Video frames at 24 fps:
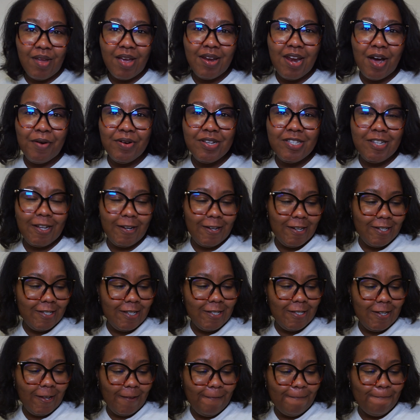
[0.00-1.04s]
That was it. This
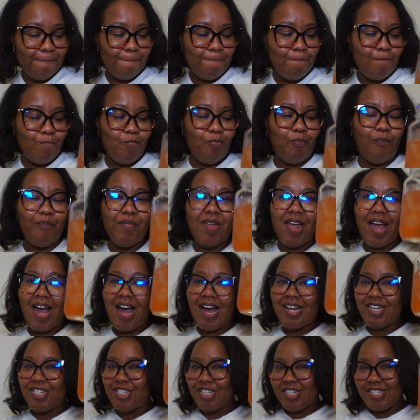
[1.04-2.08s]
is it.
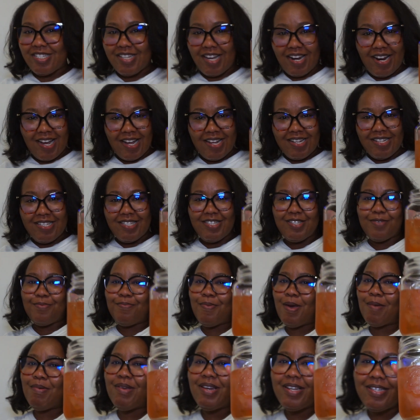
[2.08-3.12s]
And just like that,
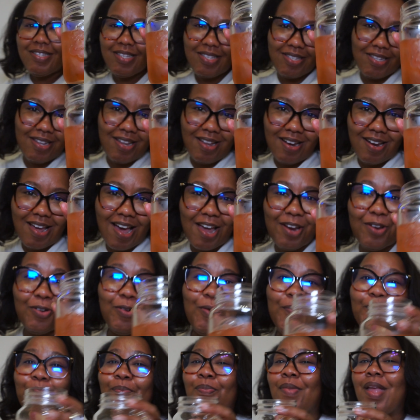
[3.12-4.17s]
maybe this is the color, I don't
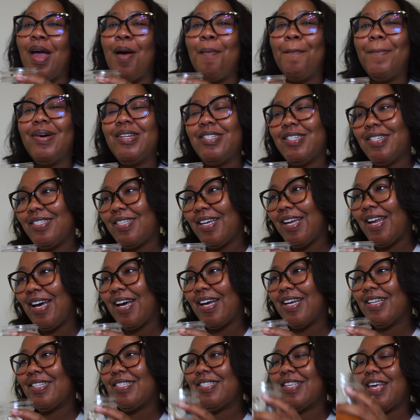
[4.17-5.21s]
know. But just like
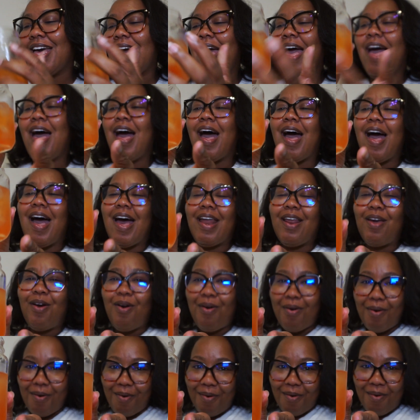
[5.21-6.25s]
that, at
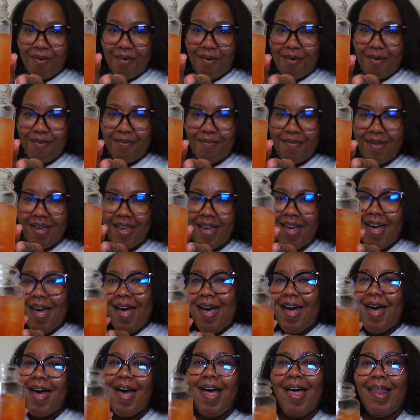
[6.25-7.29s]
home,
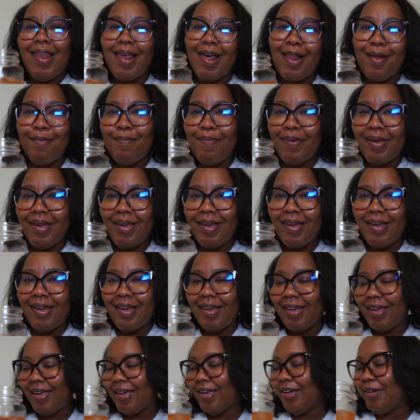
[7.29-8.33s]

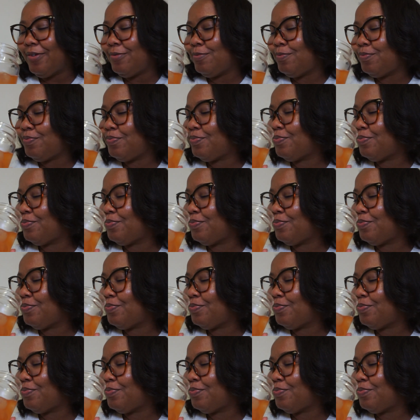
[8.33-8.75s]
LLB.